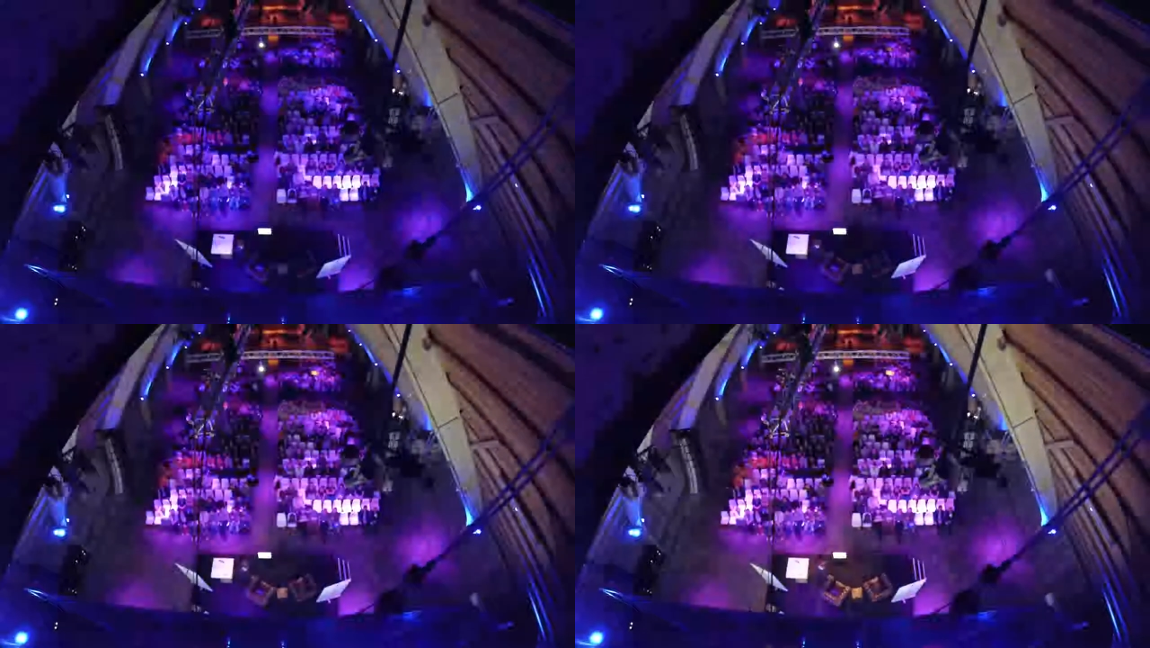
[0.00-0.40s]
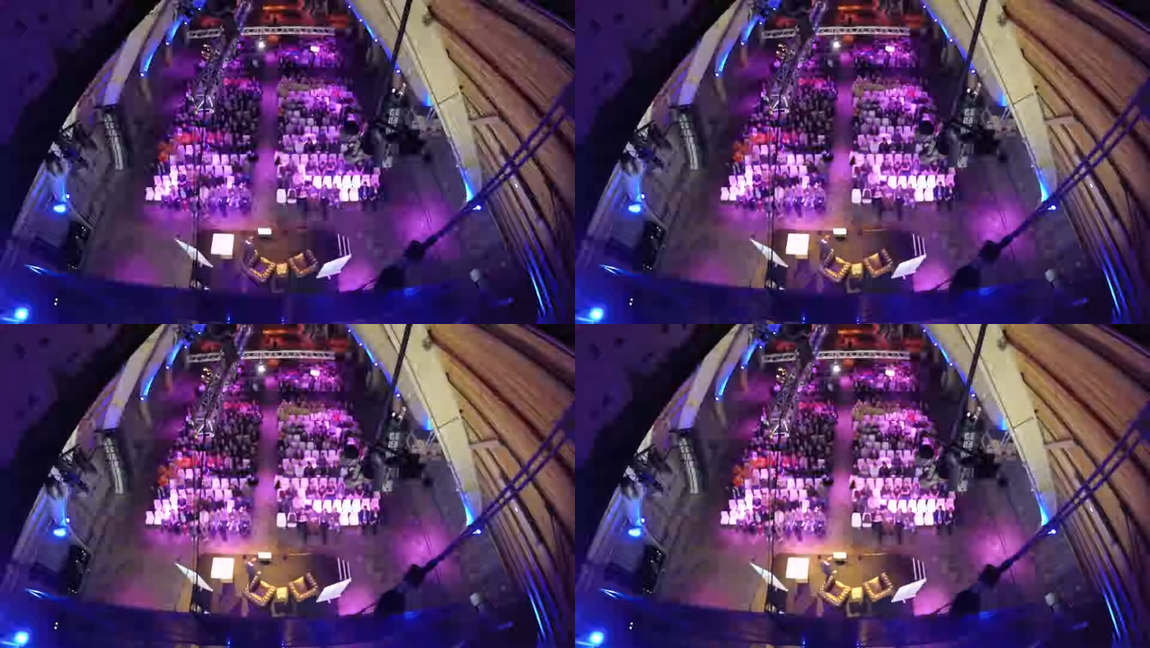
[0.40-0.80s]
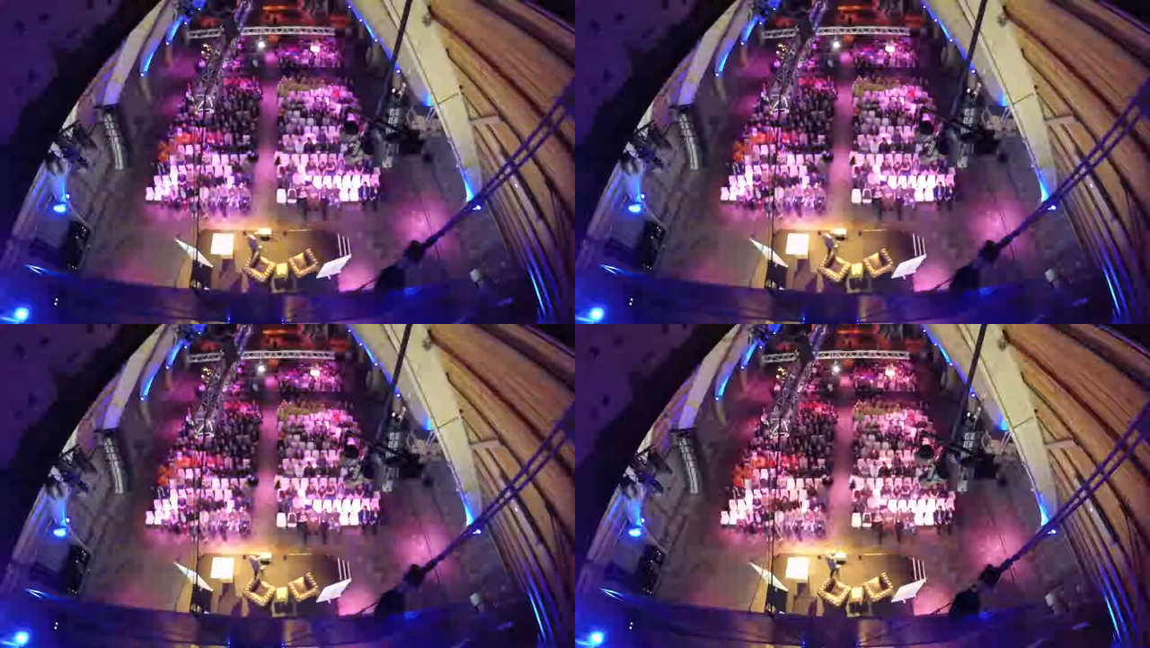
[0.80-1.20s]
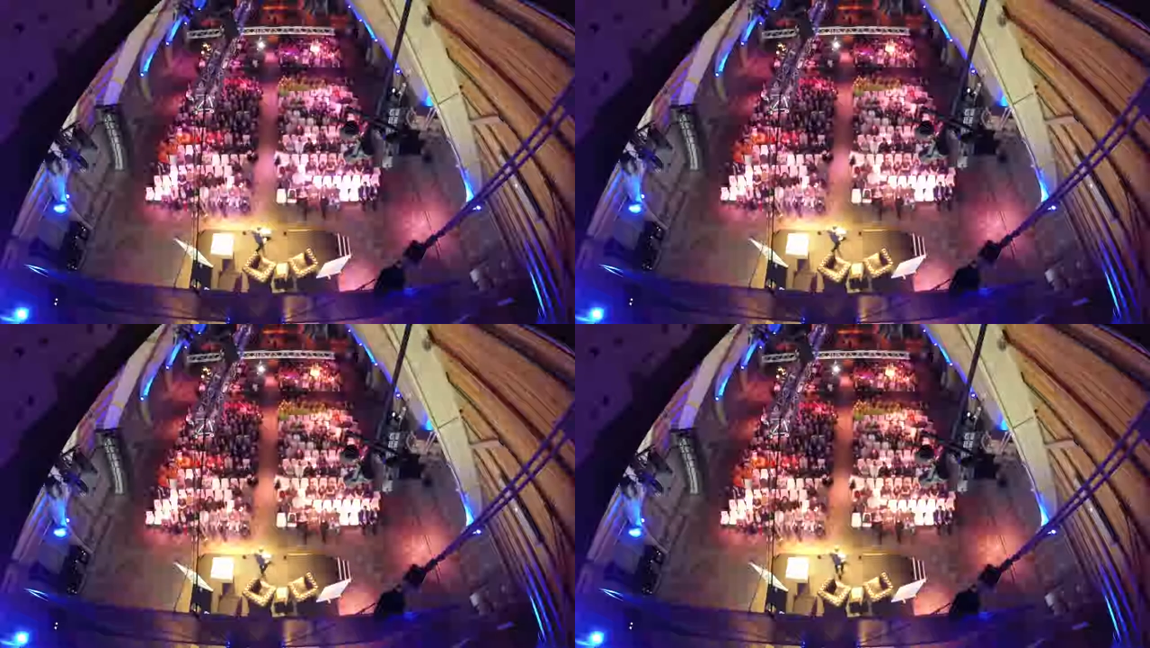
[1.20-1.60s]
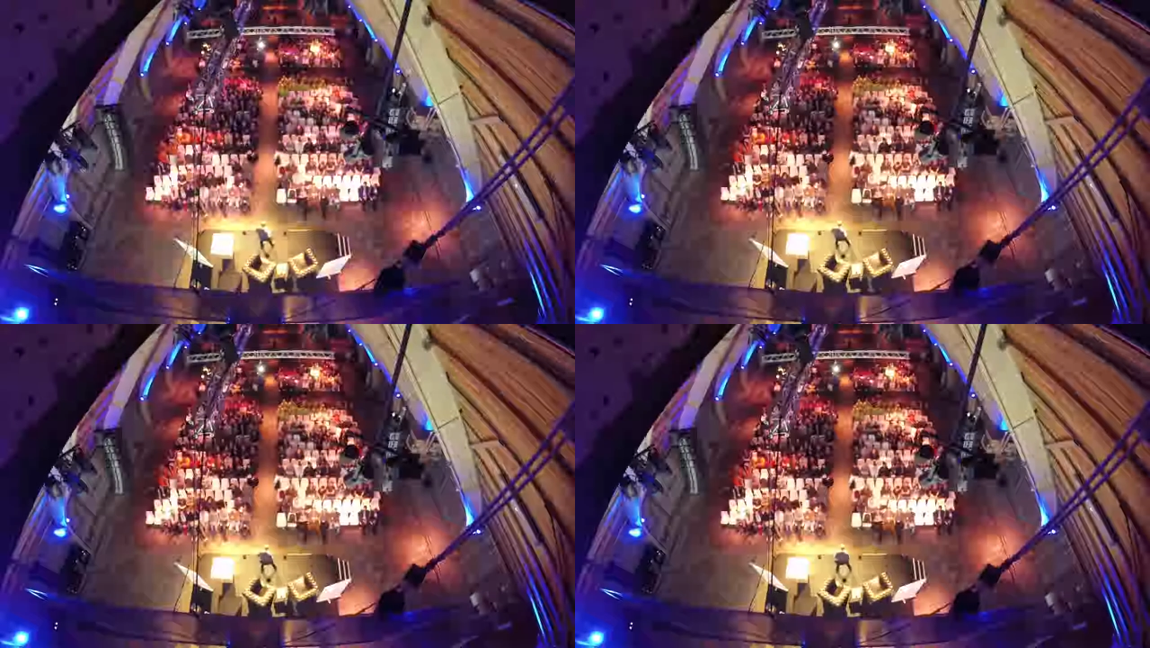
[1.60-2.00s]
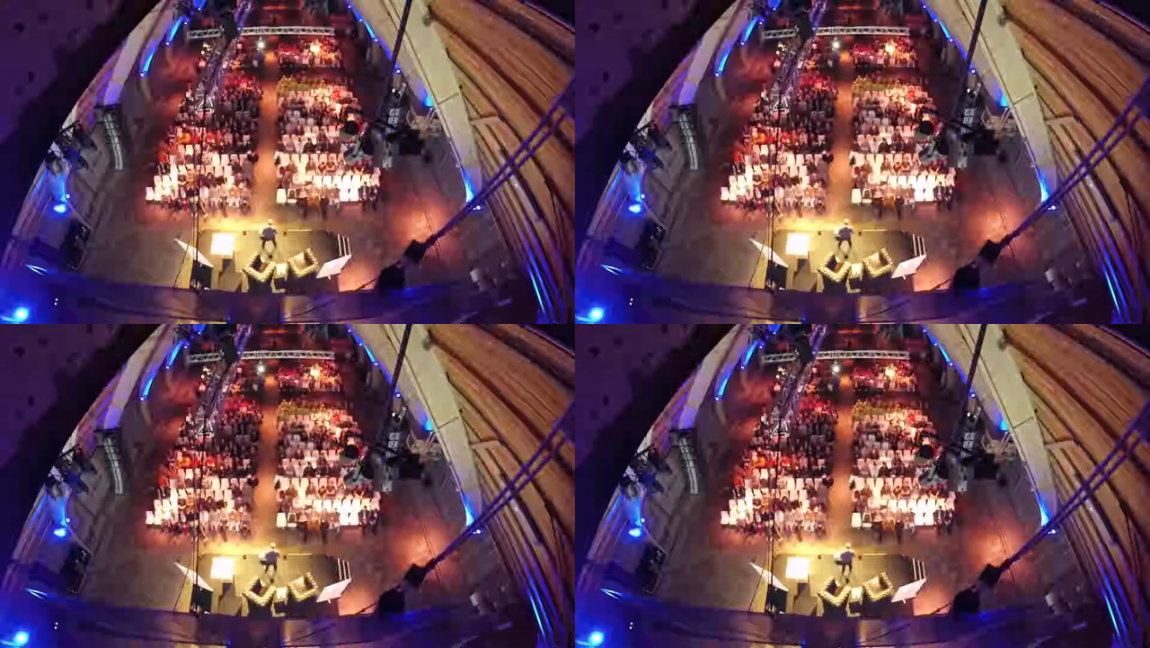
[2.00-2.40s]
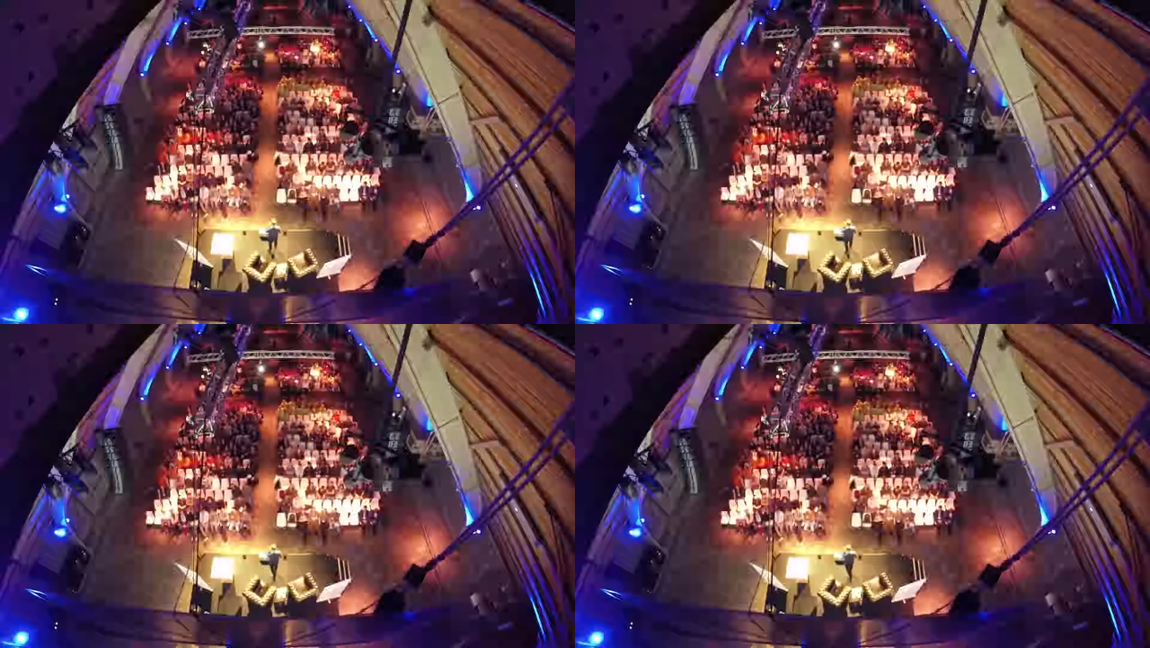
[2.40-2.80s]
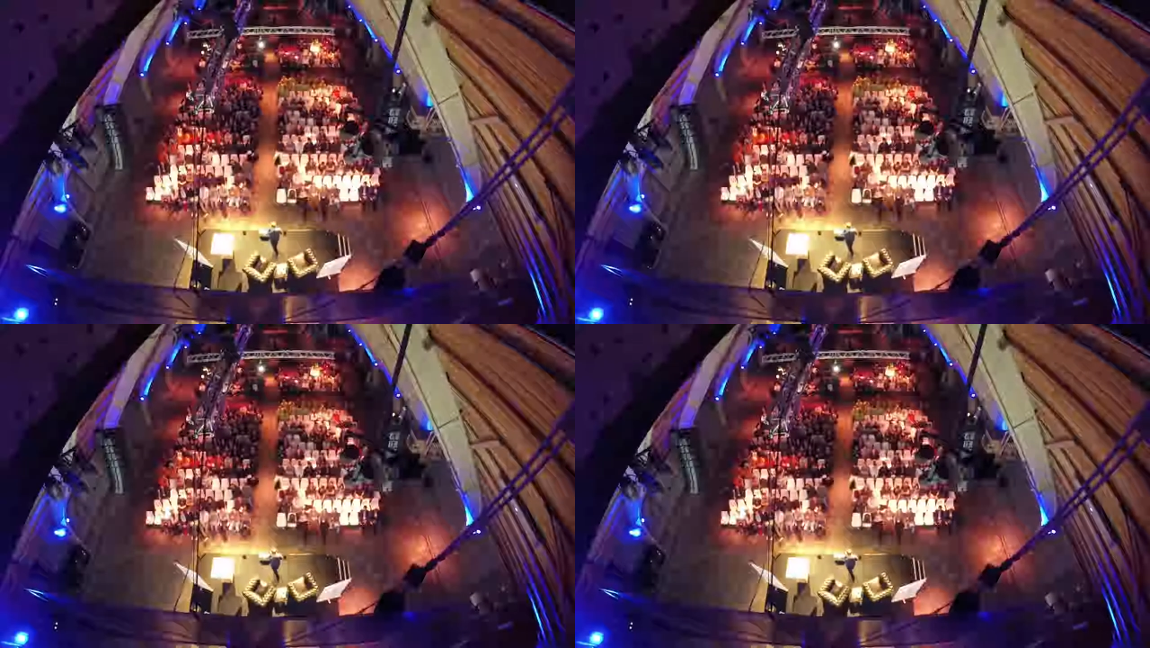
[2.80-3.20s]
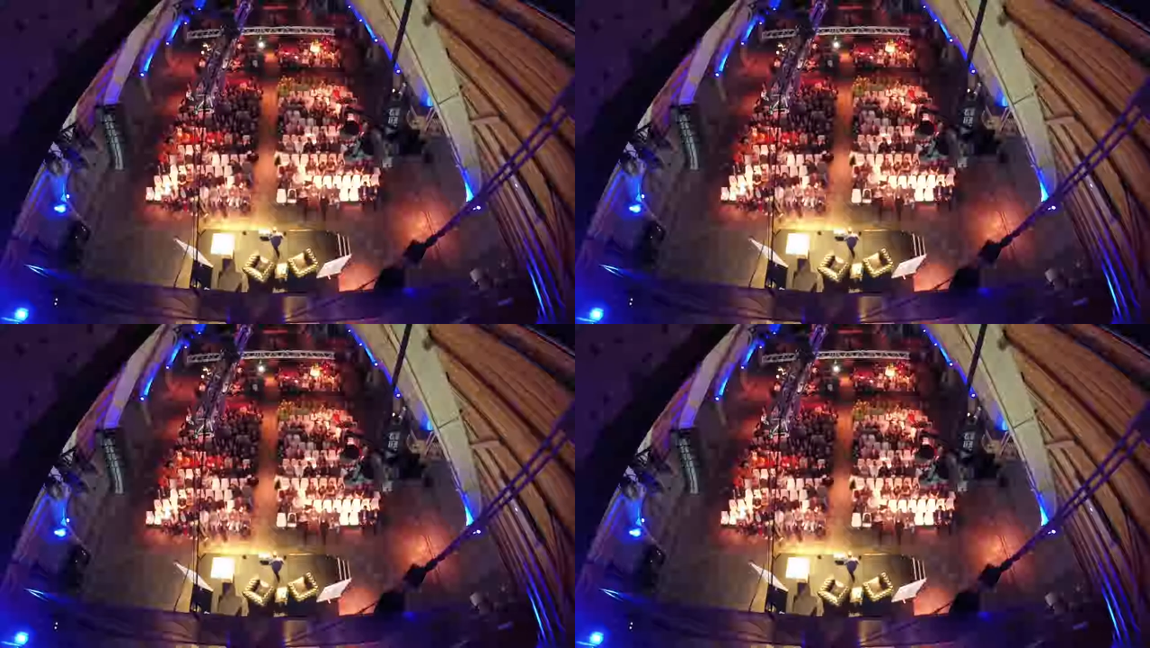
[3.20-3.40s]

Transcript: No face is visible, so there are no lips to read.